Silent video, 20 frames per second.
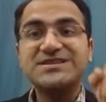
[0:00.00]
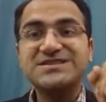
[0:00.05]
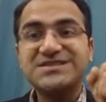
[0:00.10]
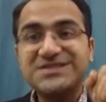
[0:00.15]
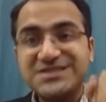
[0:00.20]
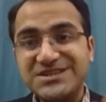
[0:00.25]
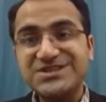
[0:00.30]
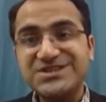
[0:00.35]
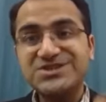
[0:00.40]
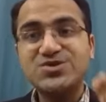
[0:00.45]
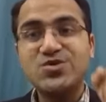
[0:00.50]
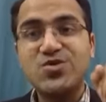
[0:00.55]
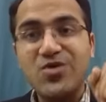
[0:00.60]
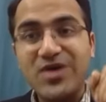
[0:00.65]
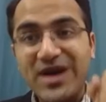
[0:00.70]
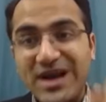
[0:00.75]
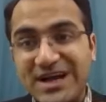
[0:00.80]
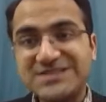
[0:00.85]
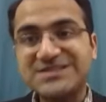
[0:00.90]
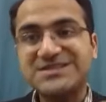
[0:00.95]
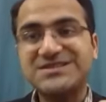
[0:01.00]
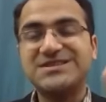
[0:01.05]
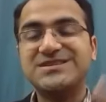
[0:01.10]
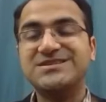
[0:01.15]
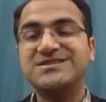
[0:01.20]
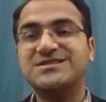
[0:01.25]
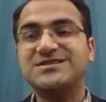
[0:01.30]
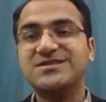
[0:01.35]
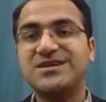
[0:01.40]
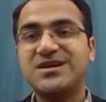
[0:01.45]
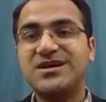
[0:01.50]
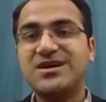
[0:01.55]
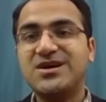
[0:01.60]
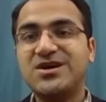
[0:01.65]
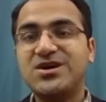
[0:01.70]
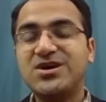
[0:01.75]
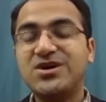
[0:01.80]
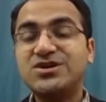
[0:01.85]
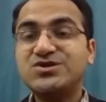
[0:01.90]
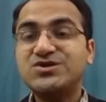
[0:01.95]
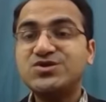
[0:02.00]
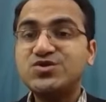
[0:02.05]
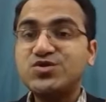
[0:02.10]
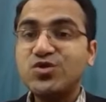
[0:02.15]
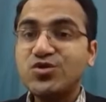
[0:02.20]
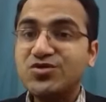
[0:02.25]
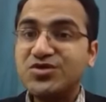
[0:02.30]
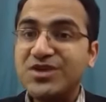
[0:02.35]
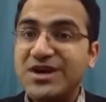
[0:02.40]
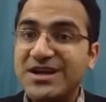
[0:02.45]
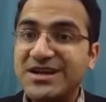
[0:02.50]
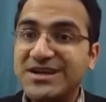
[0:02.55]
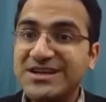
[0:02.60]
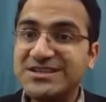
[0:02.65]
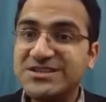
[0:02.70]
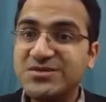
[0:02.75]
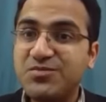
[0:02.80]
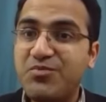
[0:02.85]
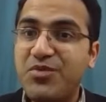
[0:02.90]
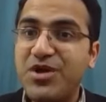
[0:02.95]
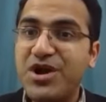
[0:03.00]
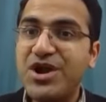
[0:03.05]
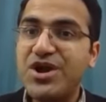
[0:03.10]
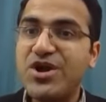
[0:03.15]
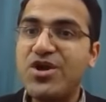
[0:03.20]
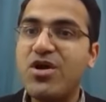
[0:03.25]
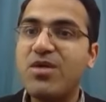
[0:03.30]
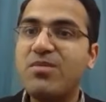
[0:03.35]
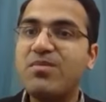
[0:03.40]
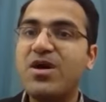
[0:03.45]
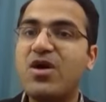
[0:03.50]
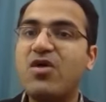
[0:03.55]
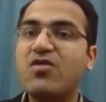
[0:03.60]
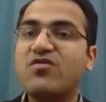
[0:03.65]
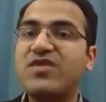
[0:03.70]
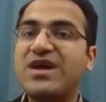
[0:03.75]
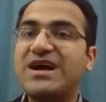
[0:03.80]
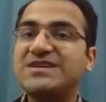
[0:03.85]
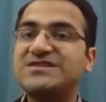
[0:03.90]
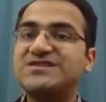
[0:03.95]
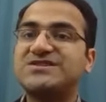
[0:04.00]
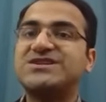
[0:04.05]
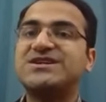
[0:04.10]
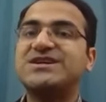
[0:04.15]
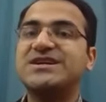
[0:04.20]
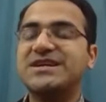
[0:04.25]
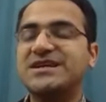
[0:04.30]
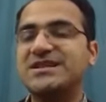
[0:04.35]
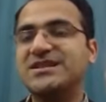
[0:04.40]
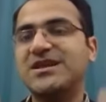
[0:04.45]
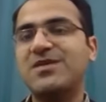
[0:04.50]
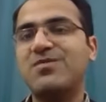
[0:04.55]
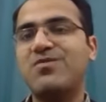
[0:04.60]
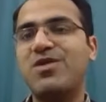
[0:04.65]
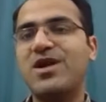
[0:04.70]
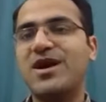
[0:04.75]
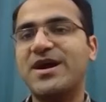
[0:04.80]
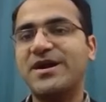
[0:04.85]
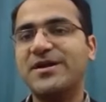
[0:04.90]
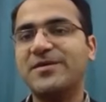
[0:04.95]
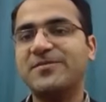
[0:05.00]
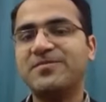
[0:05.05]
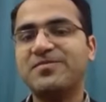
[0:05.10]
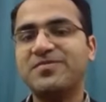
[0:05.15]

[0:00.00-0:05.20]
as keto acids. So there is buildup of acid in the blood